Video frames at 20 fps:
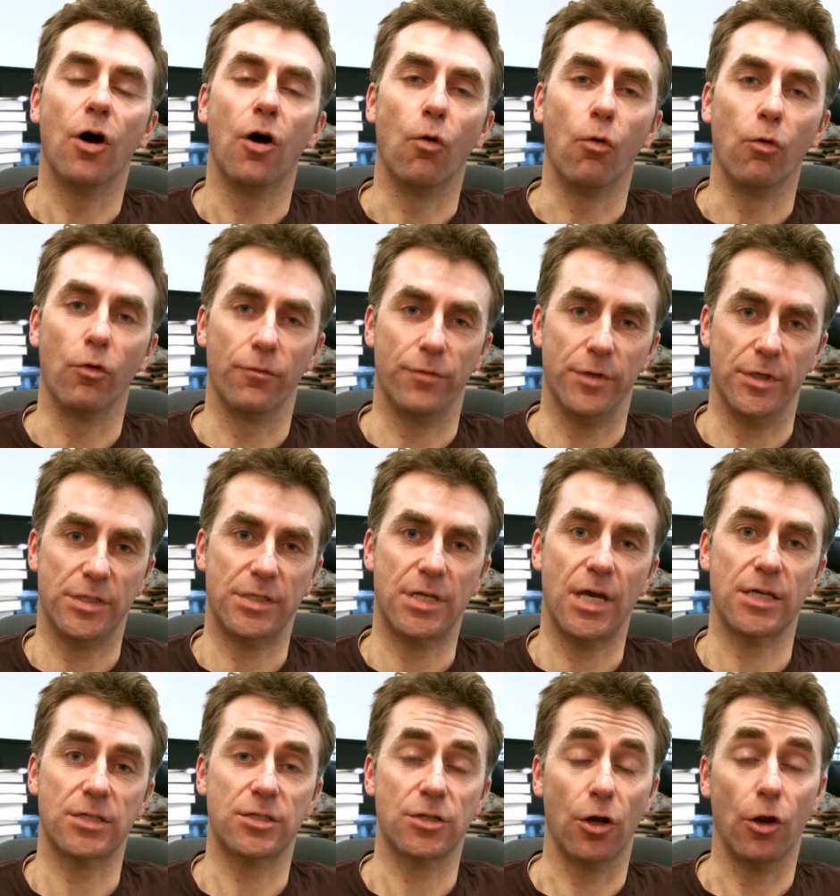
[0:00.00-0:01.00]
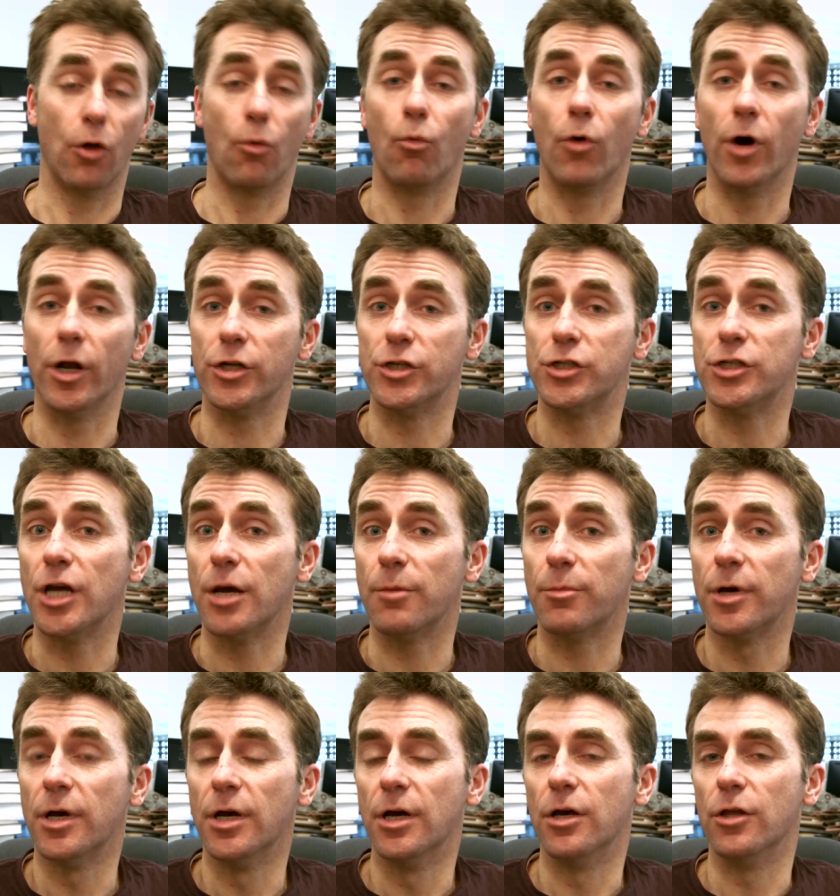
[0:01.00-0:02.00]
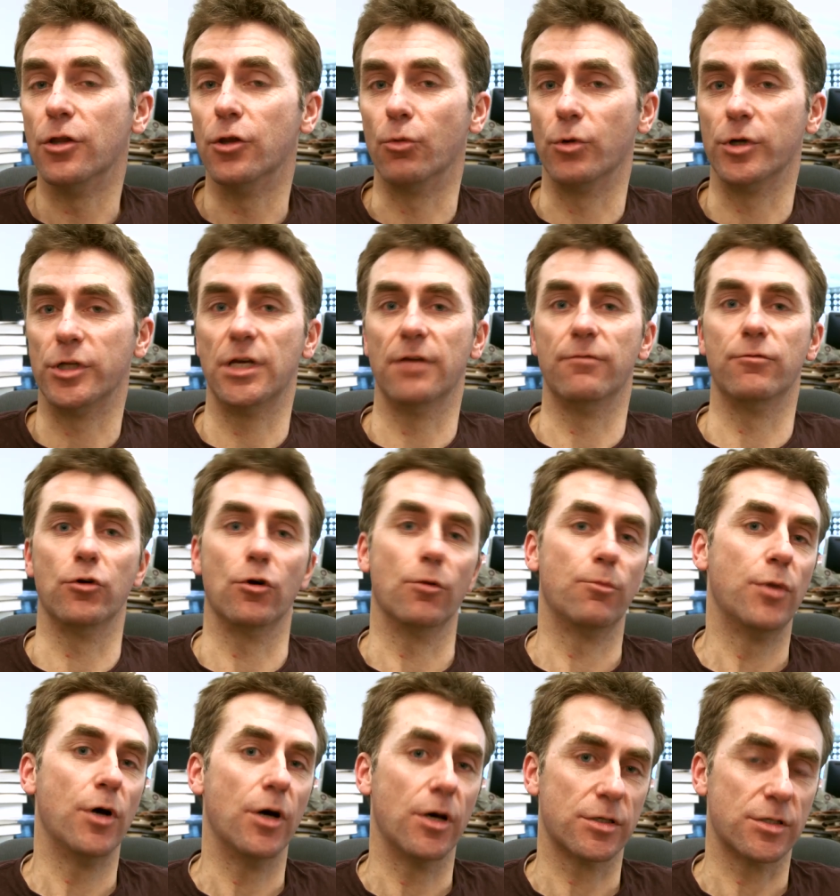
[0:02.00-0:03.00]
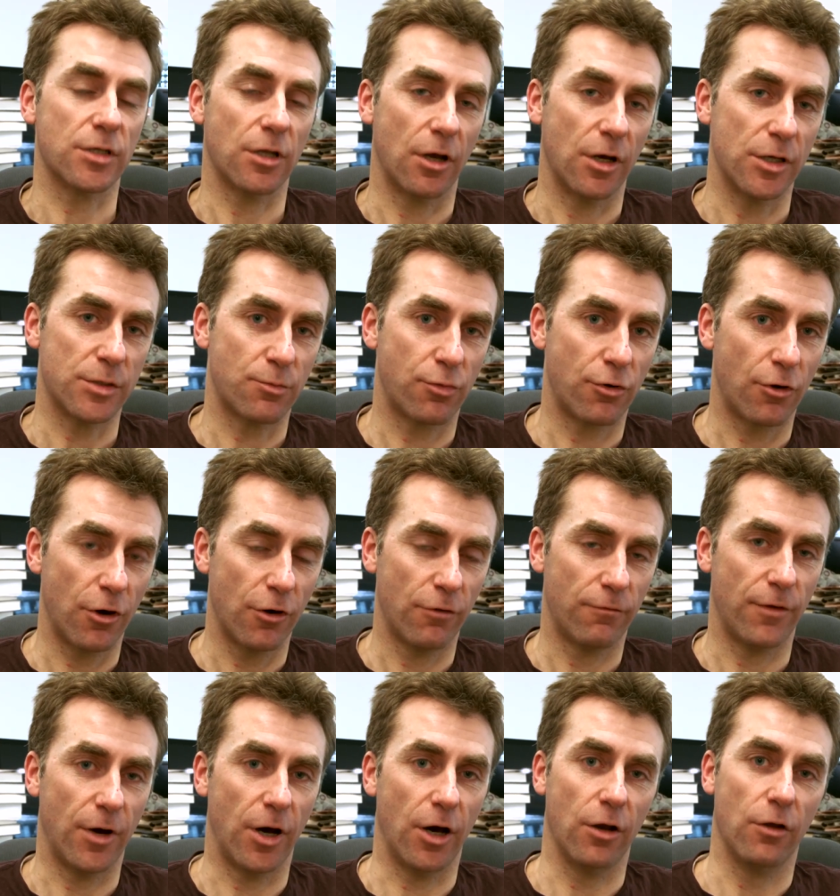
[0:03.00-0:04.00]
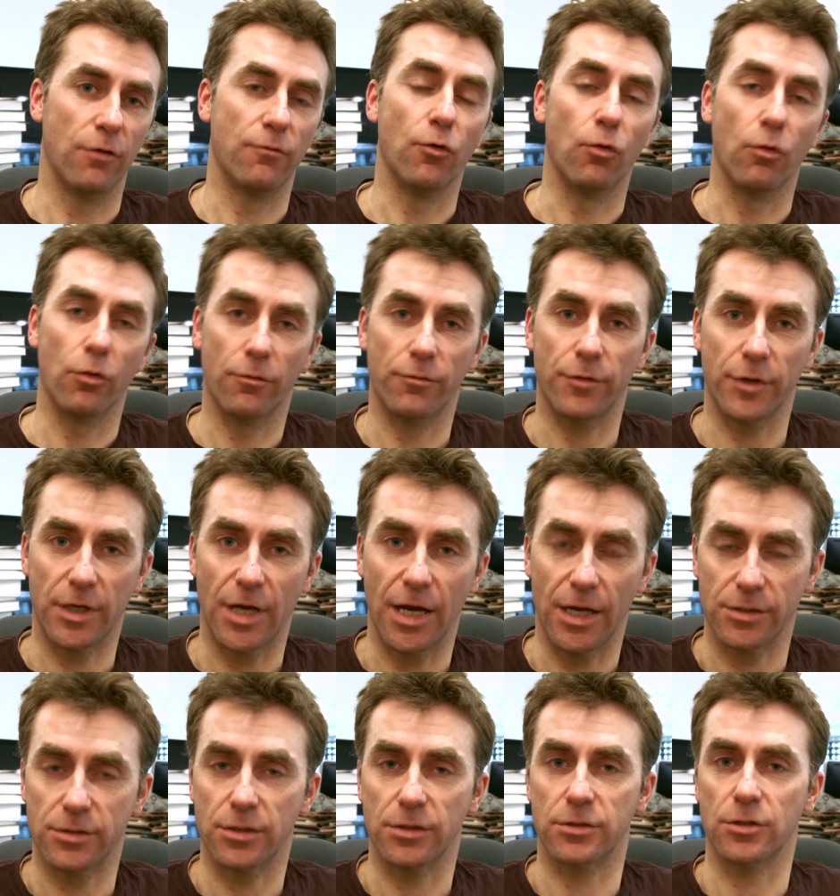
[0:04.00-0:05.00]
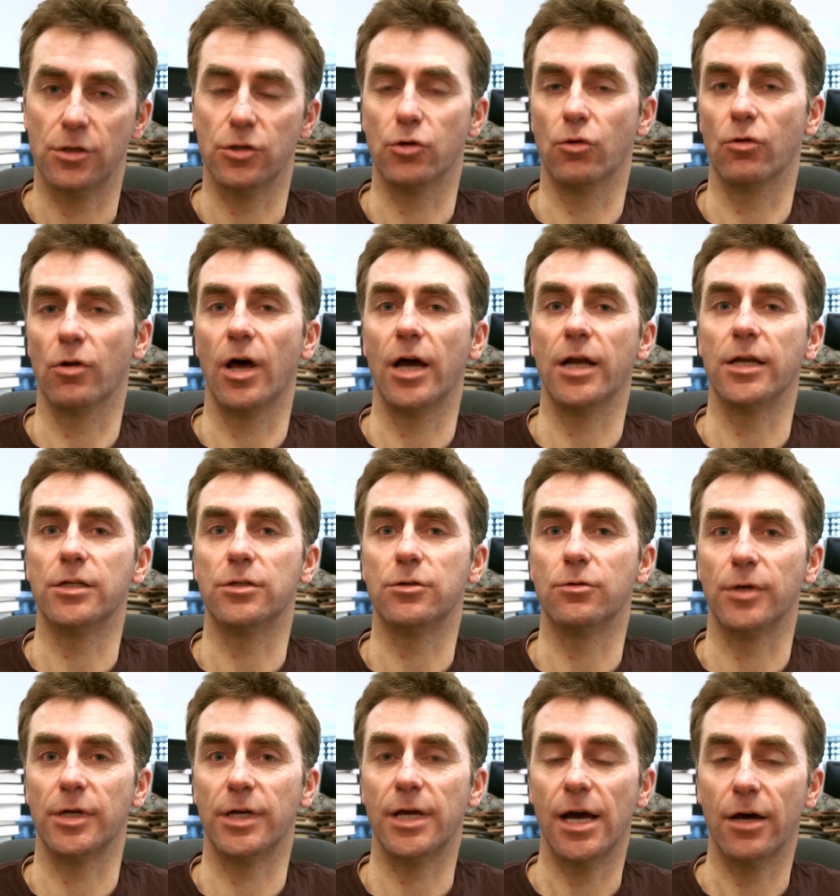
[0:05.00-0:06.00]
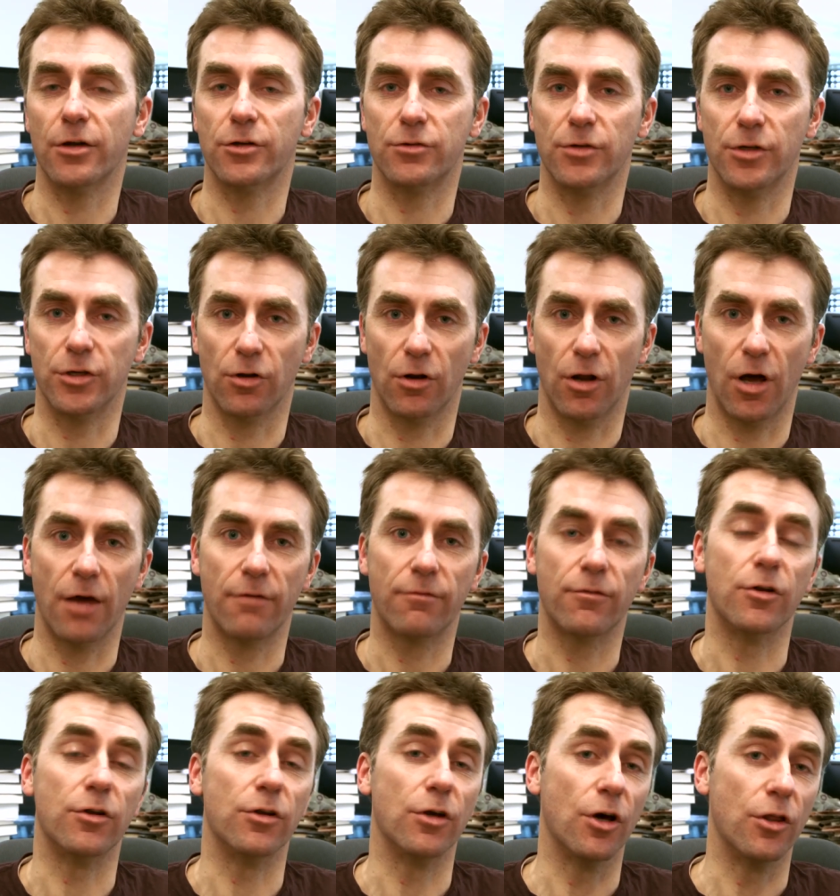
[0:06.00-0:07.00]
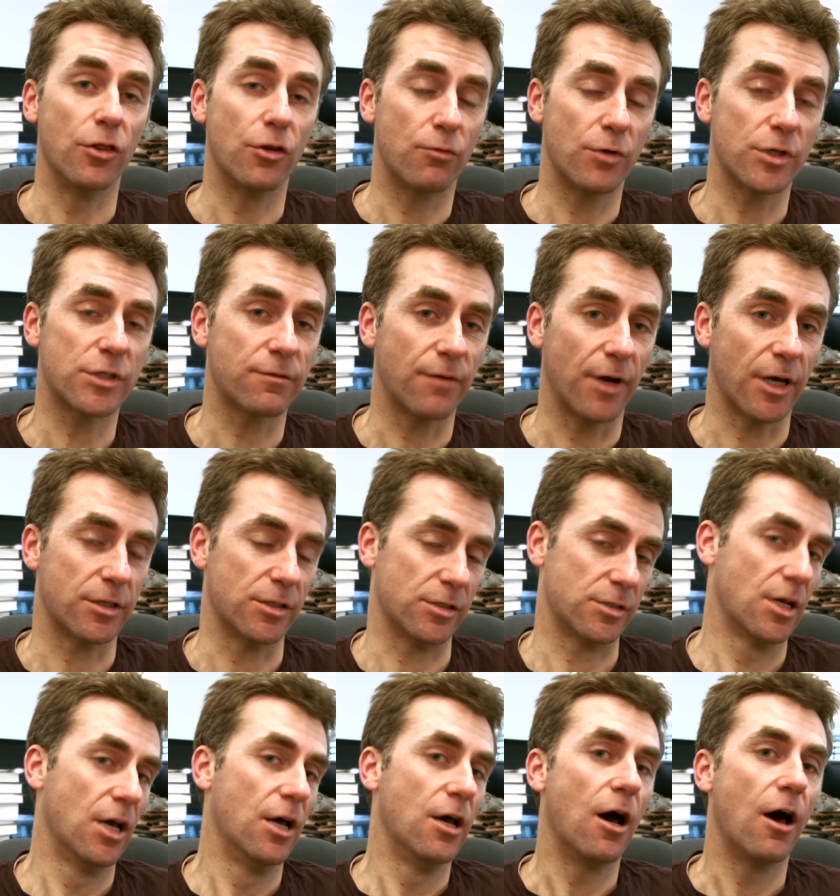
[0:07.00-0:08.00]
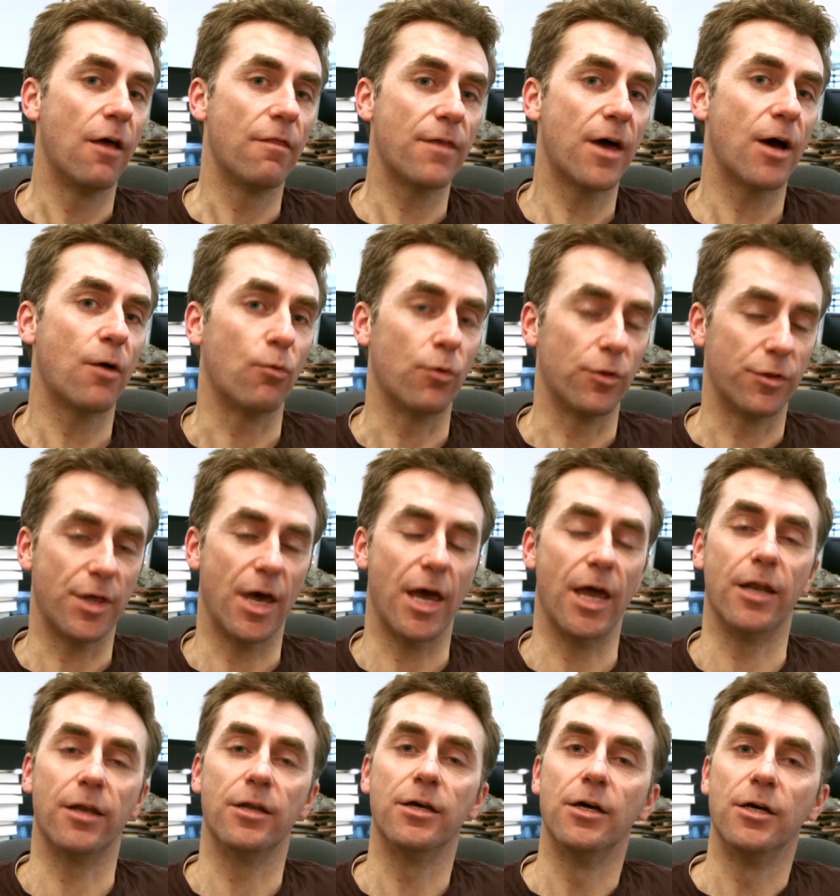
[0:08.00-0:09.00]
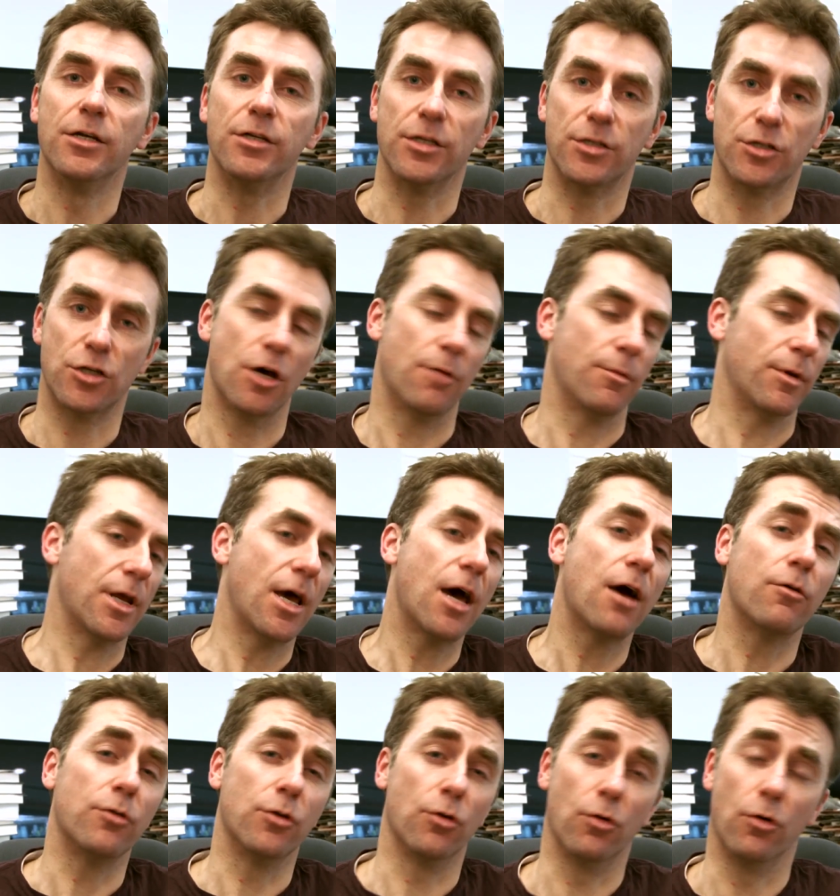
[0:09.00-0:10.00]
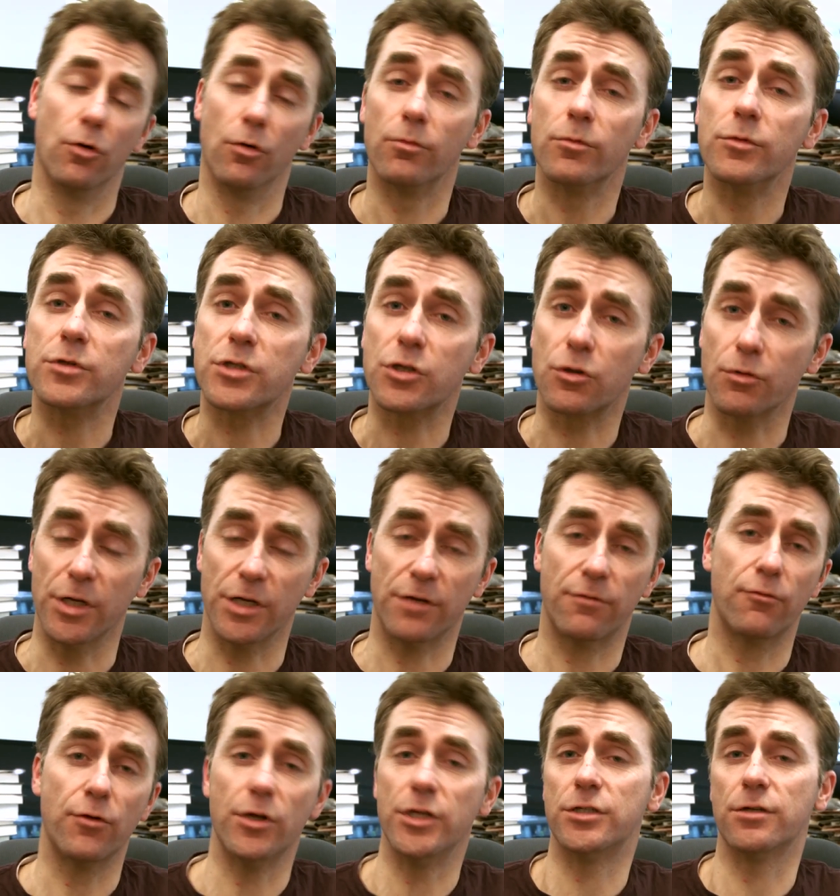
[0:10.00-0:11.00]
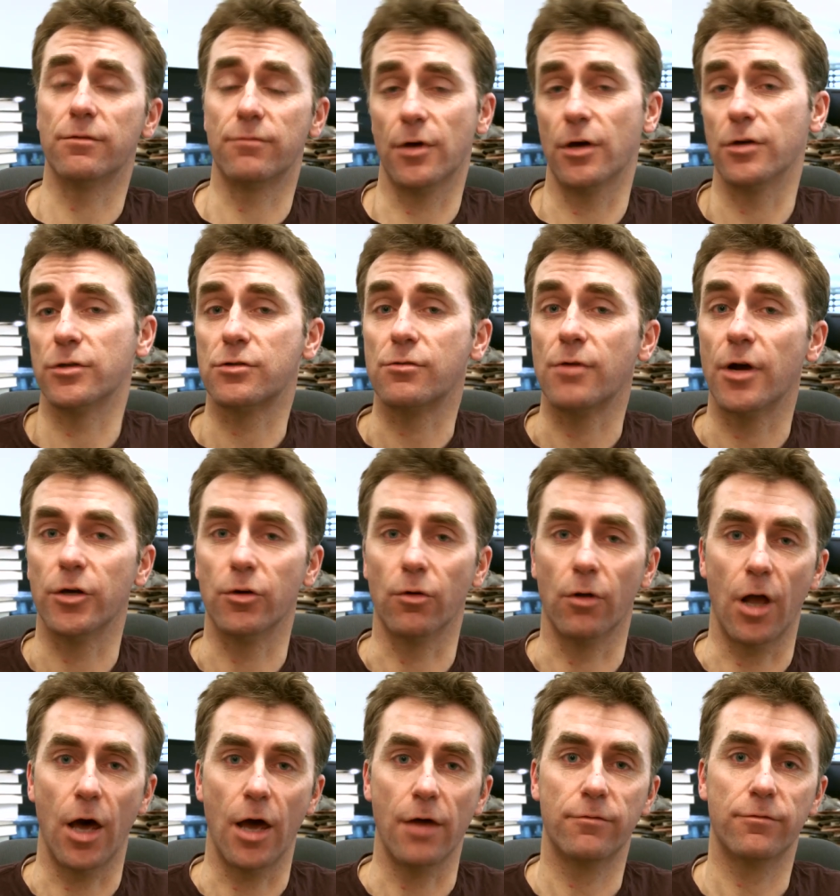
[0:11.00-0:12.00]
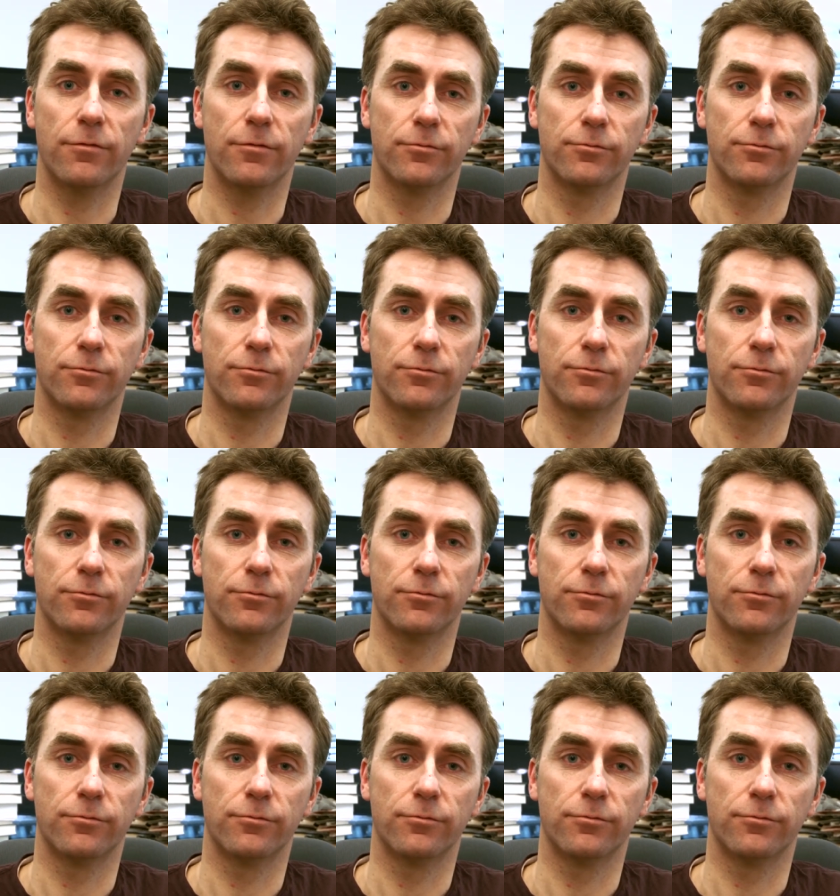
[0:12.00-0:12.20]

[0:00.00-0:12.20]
all of these tests done on one chip that would give you a personalized profile of all of the cancers that you're likely to encounter in your life and the risk factors. And that would then determine how you're screened for each of those throughout your life.